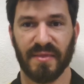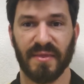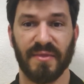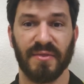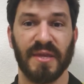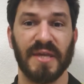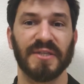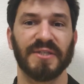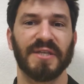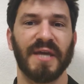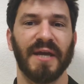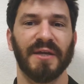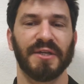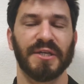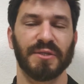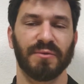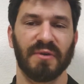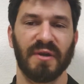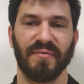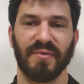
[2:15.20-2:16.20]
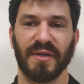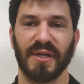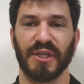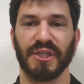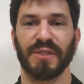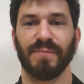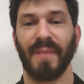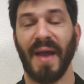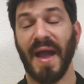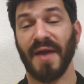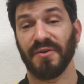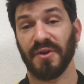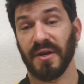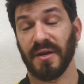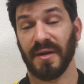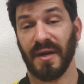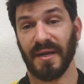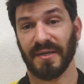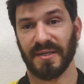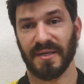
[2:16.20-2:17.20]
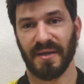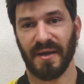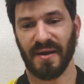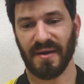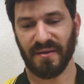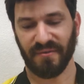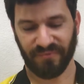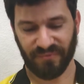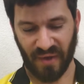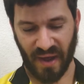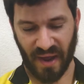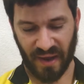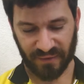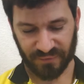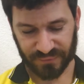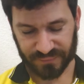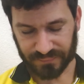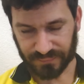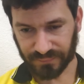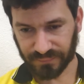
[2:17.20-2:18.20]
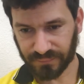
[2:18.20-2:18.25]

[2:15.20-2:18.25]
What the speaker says: These sanctions were even expanded in 1995.